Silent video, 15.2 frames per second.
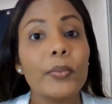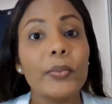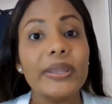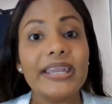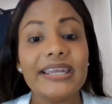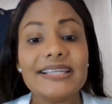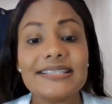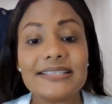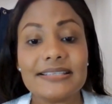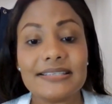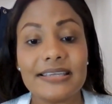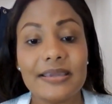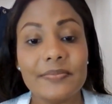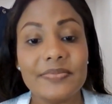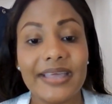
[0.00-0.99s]
We need a
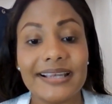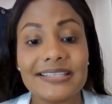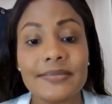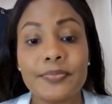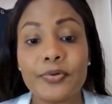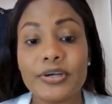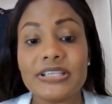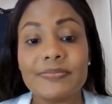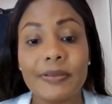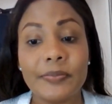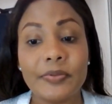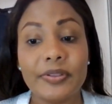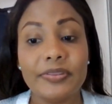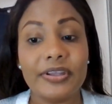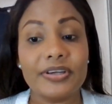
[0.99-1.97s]
system that supports
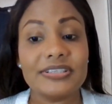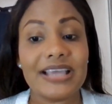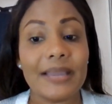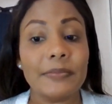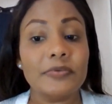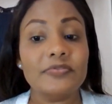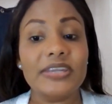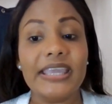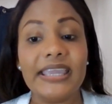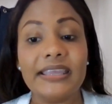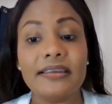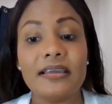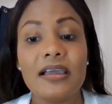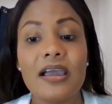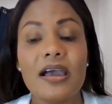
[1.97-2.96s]
people in their time of
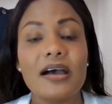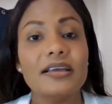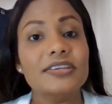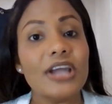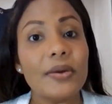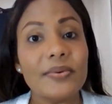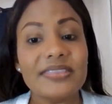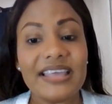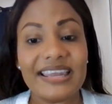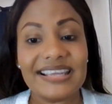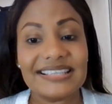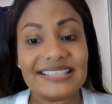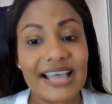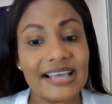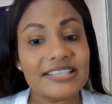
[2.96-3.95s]
need, not one that
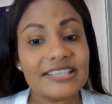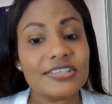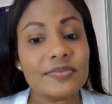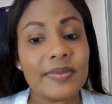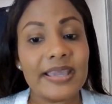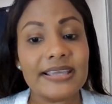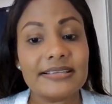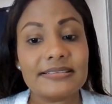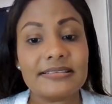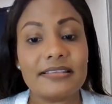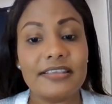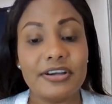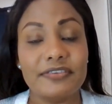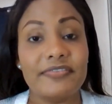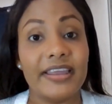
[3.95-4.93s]
exacerbates
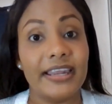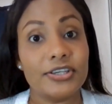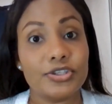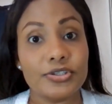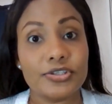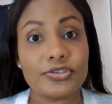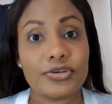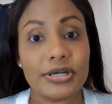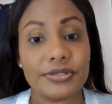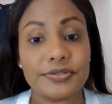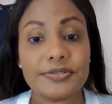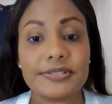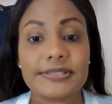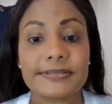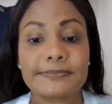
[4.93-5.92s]
their financial
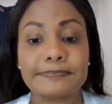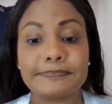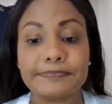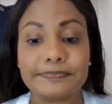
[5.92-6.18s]
struggles.